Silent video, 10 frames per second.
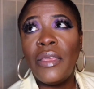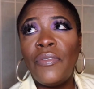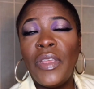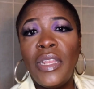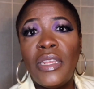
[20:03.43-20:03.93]

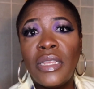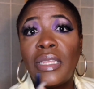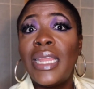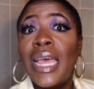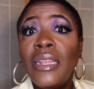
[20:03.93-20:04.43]
If he
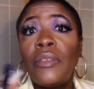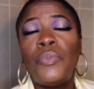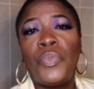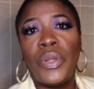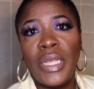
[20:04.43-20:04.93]
does
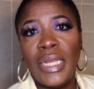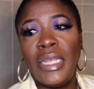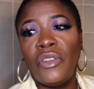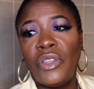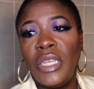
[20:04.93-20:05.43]
not
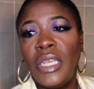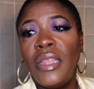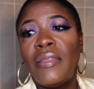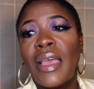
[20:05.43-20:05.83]
plead guilty,